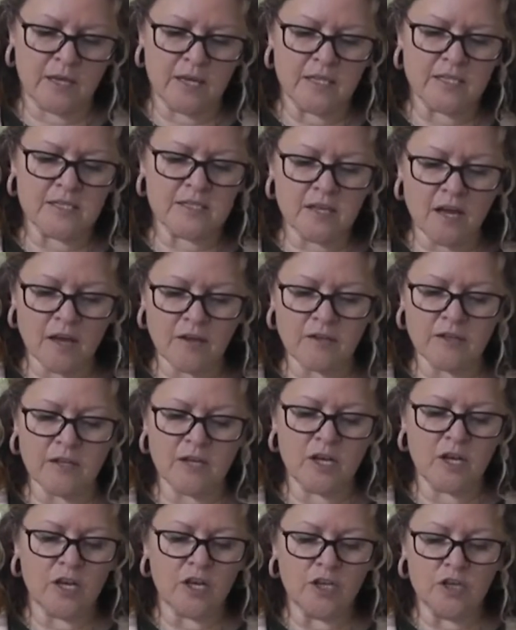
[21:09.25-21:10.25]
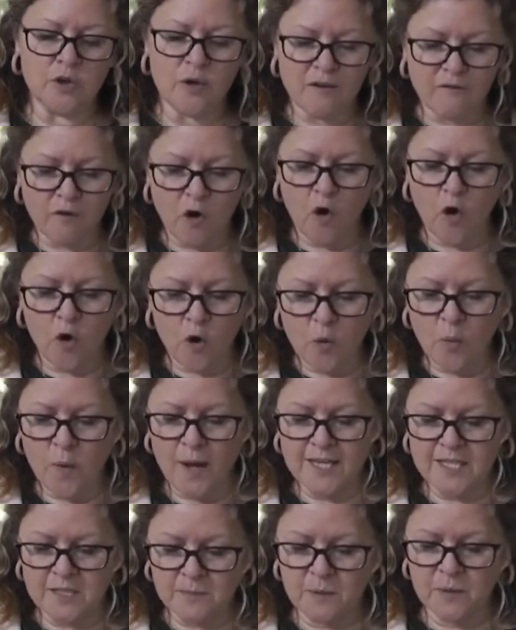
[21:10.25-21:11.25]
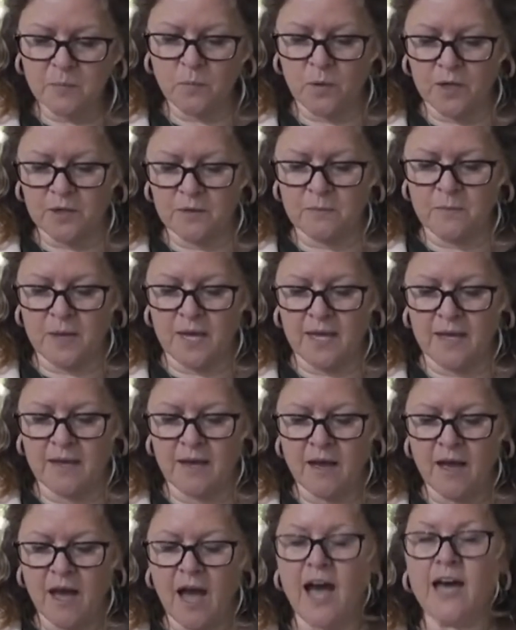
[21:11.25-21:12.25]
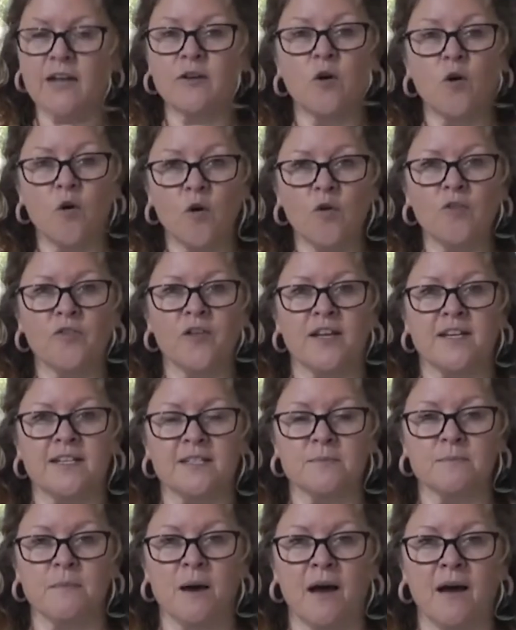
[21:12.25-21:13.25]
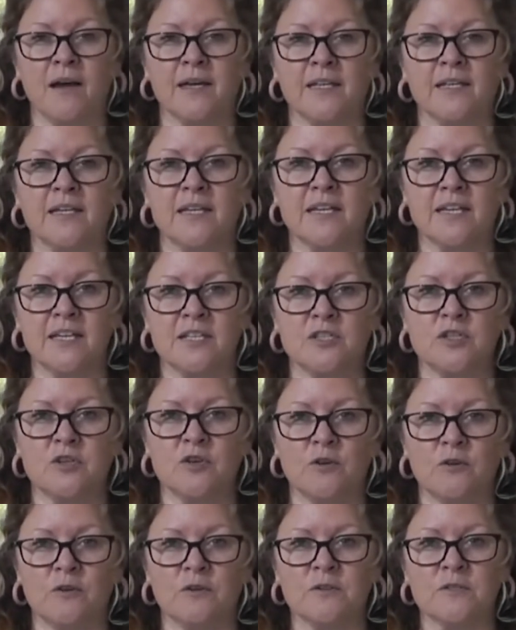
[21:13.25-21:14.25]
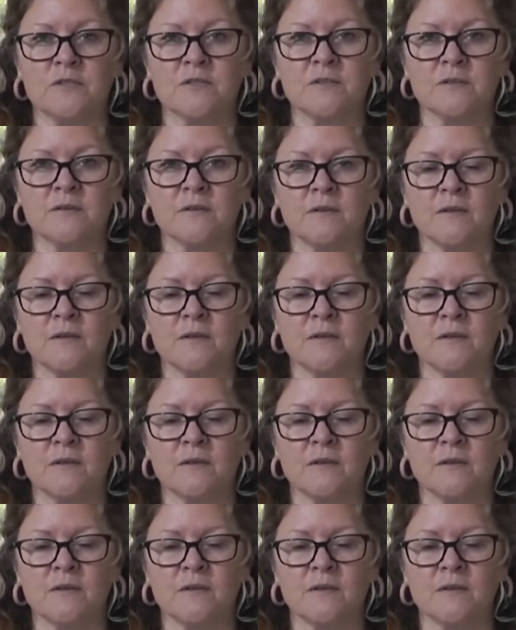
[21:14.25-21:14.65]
"Son, you have always been with me, and all that is mine is yours."